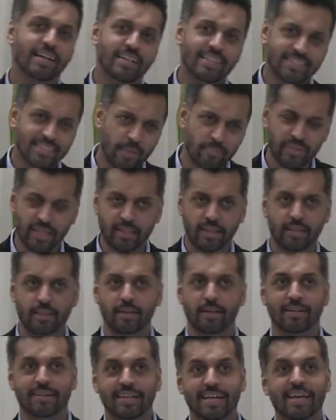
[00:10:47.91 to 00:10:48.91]
Something like
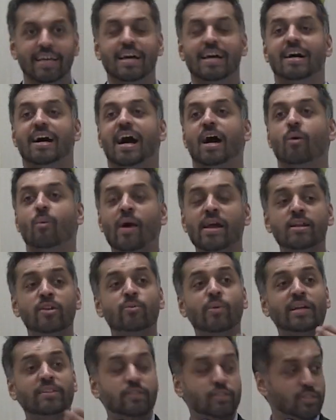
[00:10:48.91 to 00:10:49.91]
that. I went
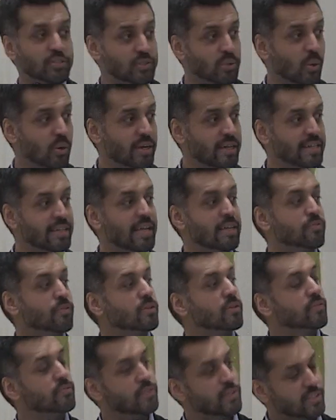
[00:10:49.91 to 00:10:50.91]
and read the story, and
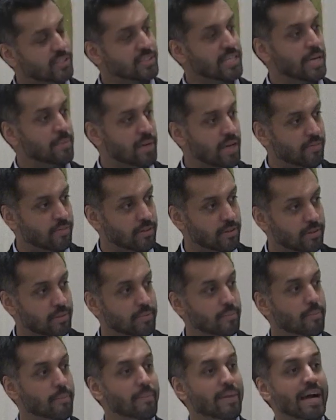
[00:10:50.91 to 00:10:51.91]
for the first time
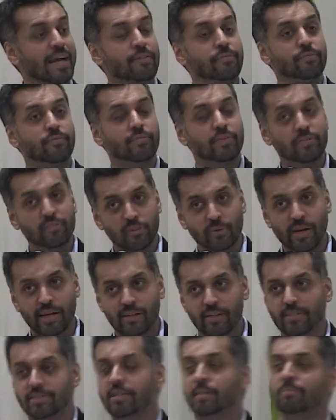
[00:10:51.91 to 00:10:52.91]
ever, my fifth
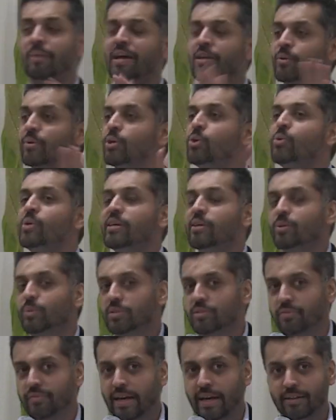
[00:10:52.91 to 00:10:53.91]
graders, and by the way, who here
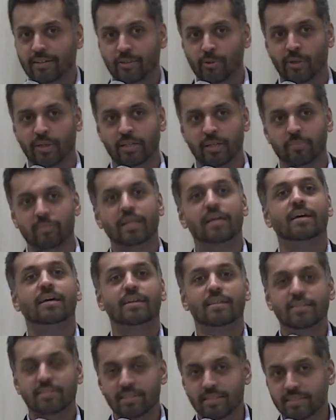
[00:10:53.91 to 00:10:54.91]
was fat growing up?
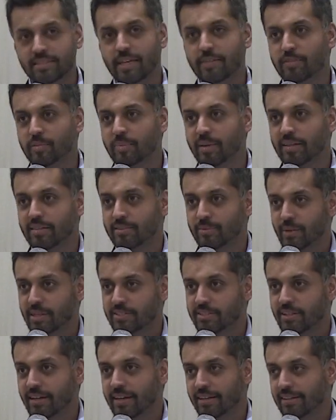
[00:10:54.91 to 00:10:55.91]
This is a safe space,
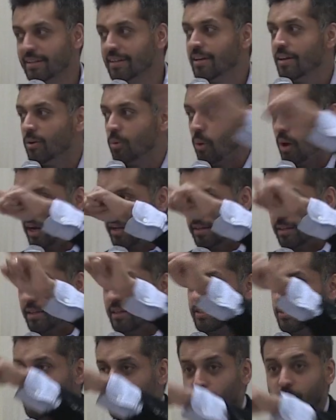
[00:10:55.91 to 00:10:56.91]
raise your hand. One,
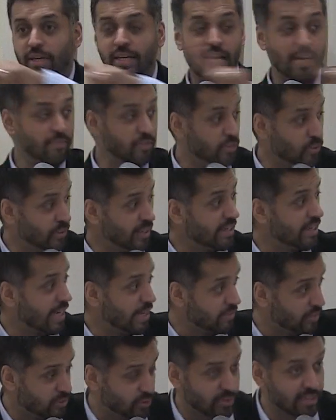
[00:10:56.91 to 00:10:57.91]
two, can I have a three, can I
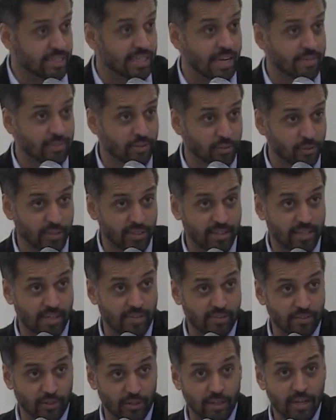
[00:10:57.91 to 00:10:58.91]
have a three, can I have a three, can I
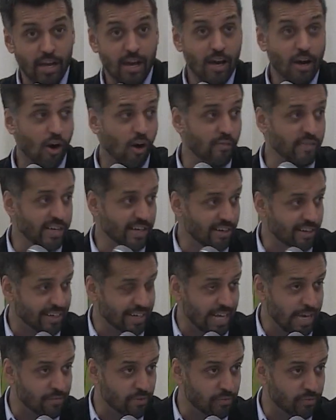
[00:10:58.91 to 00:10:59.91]
have a three? Over here, can
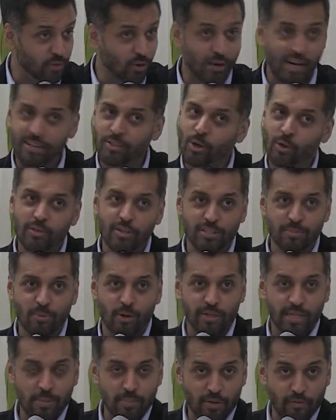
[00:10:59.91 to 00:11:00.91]
I have a four? I know there's
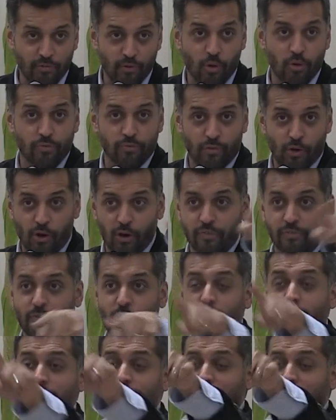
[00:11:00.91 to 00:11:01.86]
more, give me a four, four, four,